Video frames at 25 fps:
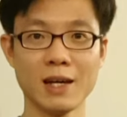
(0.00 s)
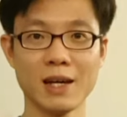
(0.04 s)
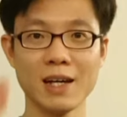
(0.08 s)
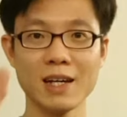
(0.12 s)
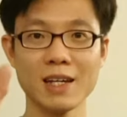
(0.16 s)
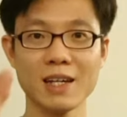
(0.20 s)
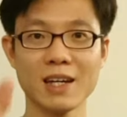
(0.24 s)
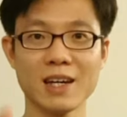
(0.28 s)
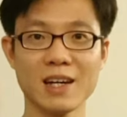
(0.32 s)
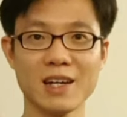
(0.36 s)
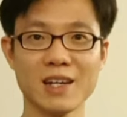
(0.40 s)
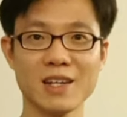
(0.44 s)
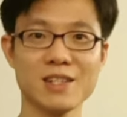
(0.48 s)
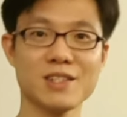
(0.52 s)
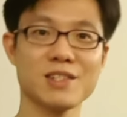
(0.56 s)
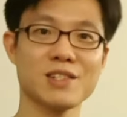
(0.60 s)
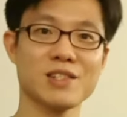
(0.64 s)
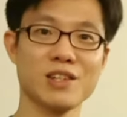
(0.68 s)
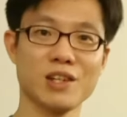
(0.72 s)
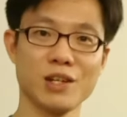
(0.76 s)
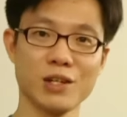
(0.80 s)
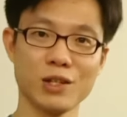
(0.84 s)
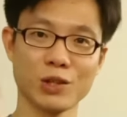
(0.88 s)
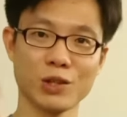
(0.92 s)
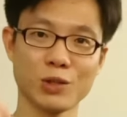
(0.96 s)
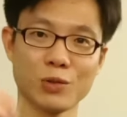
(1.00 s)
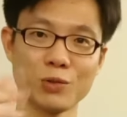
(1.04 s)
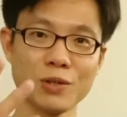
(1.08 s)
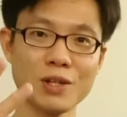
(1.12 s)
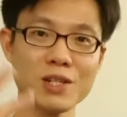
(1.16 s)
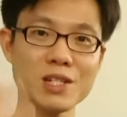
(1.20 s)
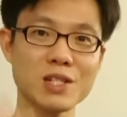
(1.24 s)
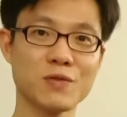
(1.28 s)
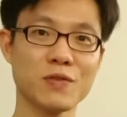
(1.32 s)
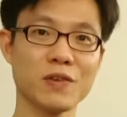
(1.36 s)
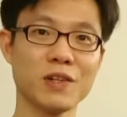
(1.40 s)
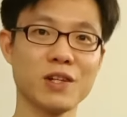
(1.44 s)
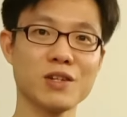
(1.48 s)
Hi guys,
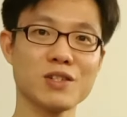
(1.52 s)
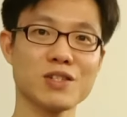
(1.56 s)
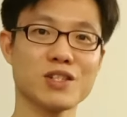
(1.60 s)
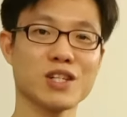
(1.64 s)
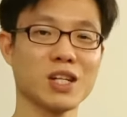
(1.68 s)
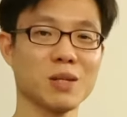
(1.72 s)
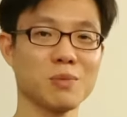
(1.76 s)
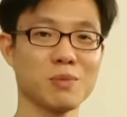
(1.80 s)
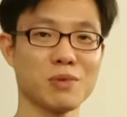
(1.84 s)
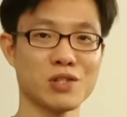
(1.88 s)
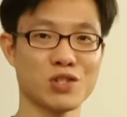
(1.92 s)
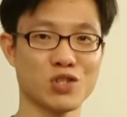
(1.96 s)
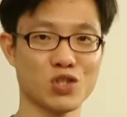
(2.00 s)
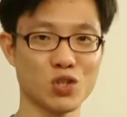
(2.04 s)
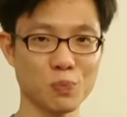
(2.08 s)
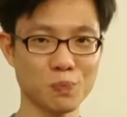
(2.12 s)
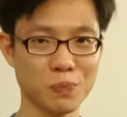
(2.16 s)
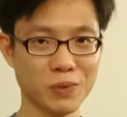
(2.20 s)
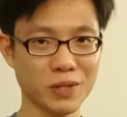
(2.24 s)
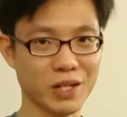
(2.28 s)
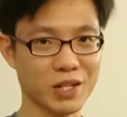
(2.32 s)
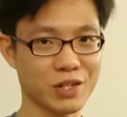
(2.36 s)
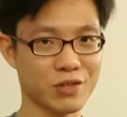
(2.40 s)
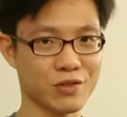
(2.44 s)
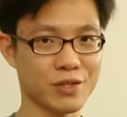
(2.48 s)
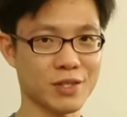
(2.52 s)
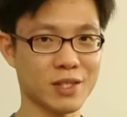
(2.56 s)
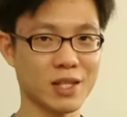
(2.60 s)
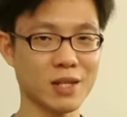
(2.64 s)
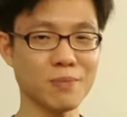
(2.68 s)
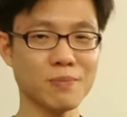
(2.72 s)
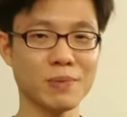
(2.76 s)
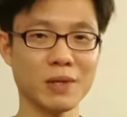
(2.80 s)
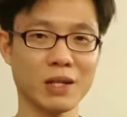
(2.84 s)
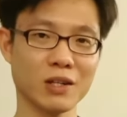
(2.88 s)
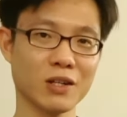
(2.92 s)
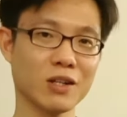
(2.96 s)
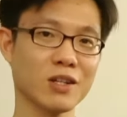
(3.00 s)
today's video is going to be super
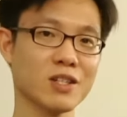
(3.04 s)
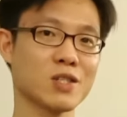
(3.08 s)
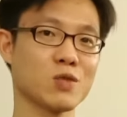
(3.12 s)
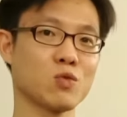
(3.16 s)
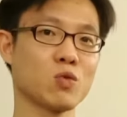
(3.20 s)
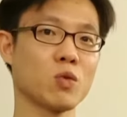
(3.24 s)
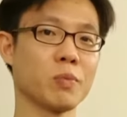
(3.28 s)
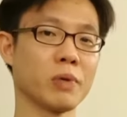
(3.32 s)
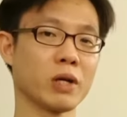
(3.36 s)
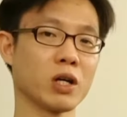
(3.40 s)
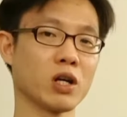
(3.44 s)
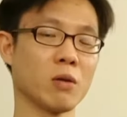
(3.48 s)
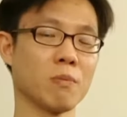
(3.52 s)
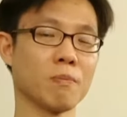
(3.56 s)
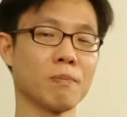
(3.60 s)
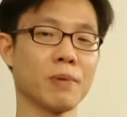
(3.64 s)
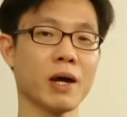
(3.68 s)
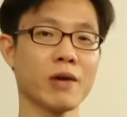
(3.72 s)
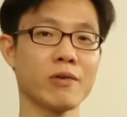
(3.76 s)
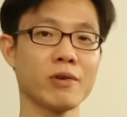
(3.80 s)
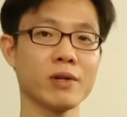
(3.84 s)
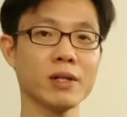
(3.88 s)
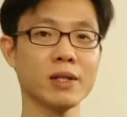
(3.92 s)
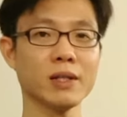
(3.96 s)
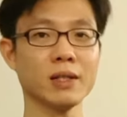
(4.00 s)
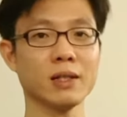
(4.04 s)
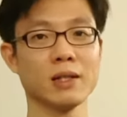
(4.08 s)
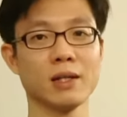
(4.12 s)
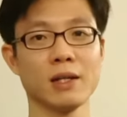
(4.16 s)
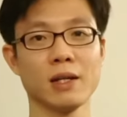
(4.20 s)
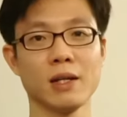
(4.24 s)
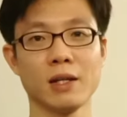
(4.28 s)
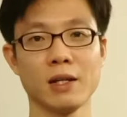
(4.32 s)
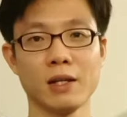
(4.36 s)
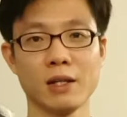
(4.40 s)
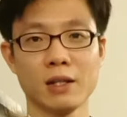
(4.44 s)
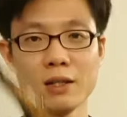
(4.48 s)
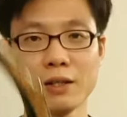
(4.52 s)
interesting because we'll be comparing
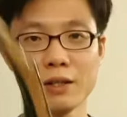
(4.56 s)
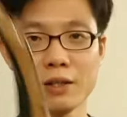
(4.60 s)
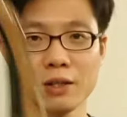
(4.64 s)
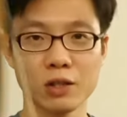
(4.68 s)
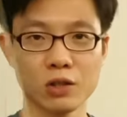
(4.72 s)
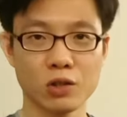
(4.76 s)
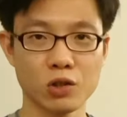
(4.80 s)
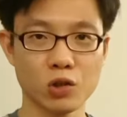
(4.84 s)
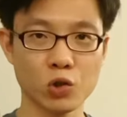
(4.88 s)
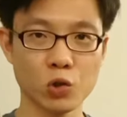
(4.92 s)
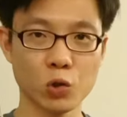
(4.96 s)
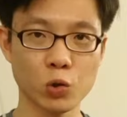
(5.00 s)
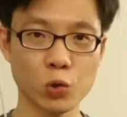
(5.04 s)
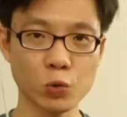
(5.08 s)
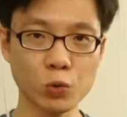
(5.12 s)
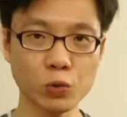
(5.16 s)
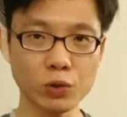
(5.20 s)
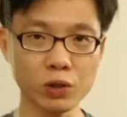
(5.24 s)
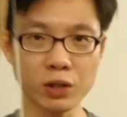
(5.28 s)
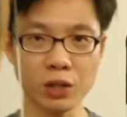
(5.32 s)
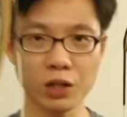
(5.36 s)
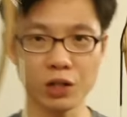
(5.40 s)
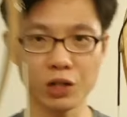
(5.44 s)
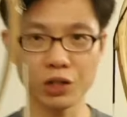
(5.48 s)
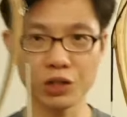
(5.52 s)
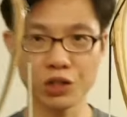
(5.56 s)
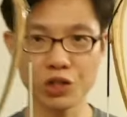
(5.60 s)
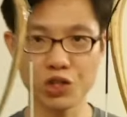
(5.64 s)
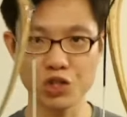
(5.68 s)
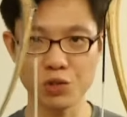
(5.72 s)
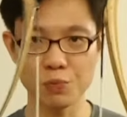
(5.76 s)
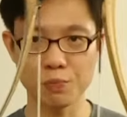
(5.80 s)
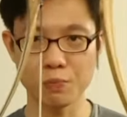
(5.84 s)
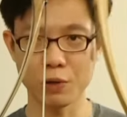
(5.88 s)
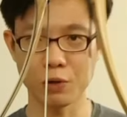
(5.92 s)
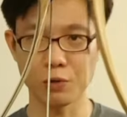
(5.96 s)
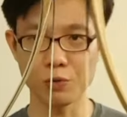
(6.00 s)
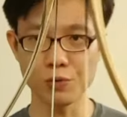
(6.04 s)
two
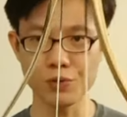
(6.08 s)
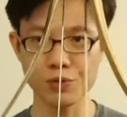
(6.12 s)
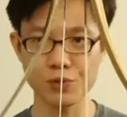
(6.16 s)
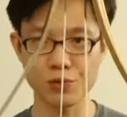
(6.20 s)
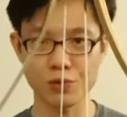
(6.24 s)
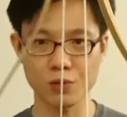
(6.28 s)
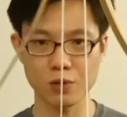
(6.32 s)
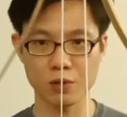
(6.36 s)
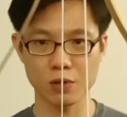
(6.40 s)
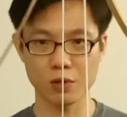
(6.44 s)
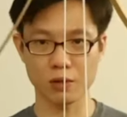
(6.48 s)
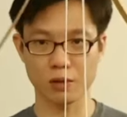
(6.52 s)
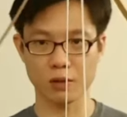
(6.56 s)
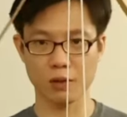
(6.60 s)
Turkish bows.